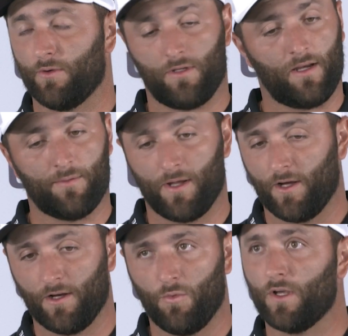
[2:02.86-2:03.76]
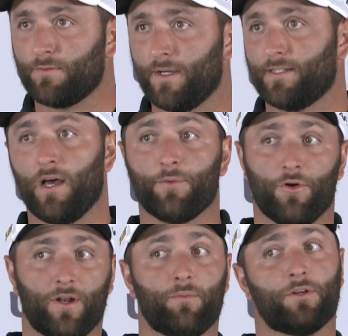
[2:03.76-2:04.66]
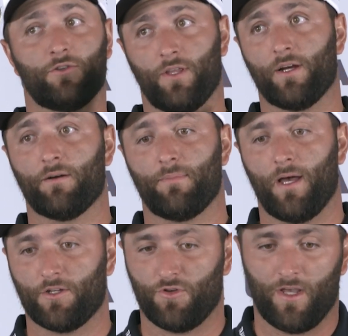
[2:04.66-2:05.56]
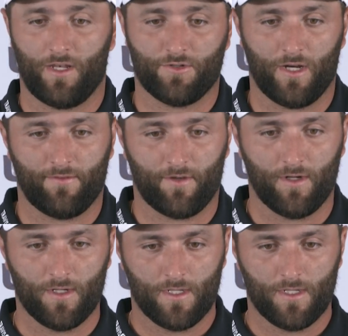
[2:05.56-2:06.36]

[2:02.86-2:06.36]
was like, I'm not gonna waste my time going up there to then come back. So I hit a driver,